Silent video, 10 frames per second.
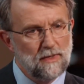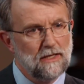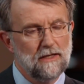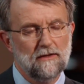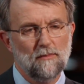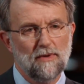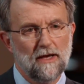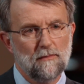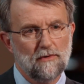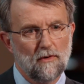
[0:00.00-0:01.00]
beginning to plan
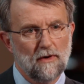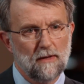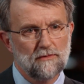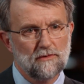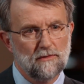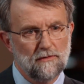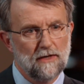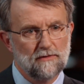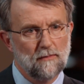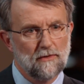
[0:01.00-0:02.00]
programs to address
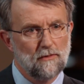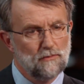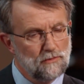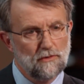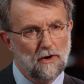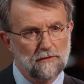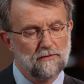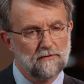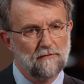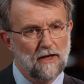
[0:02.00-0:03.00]
some of the root
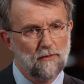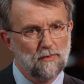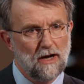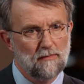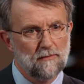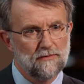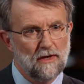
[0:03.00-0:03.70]
causes of health problems.